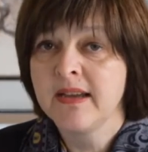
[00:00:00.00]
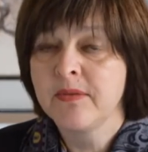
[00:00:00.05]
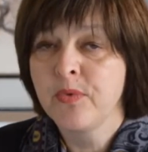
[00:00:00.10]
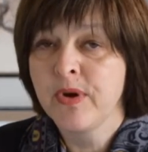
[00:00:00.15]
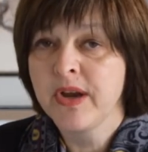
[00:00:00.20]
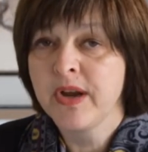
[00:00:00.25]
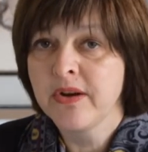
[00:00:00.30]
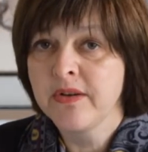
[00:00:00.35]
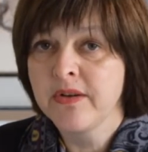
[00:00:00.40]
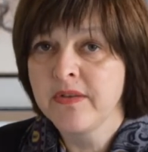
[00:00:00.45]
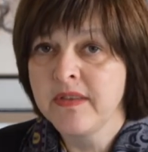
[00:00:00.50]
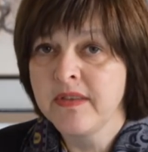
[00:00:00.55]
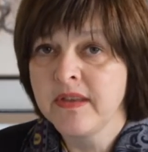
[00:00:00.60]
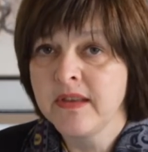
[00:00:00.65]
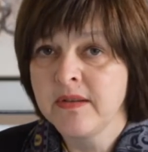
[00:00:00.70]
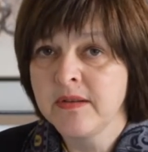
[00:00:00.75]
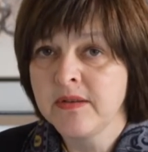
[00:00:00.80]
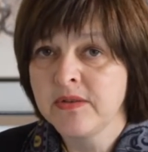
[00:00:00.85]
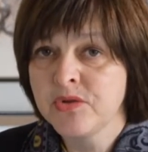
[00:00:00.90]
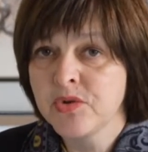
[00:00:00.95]
where
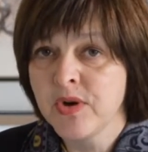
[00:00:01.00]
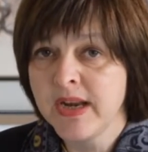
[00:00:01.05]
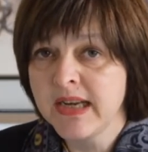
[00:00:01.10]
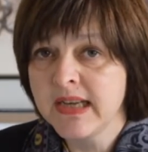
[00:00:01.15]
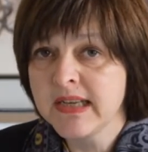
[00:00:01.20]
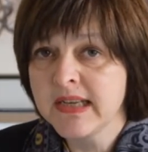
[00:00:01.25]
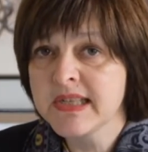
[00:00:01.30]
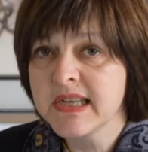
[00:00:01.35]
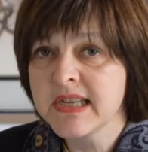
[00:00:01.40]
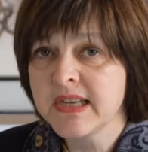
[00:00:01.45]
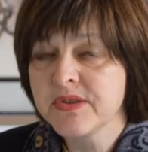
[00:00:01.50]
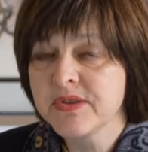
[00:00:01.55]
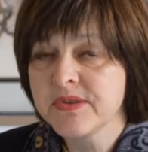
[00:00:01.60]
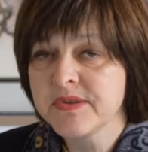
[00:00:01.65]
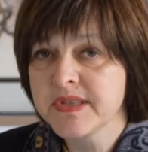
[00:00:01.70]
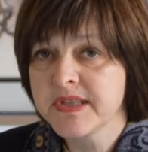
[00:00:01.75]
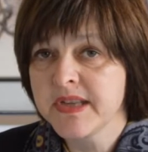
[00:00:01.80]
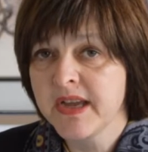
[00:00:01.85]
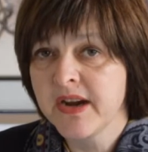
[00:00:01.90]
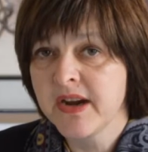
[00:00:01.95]
the training
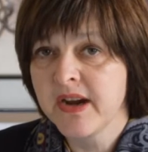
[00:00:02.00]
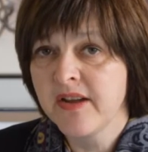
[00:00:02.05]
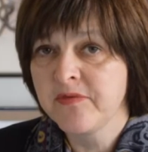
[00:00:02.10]
centers there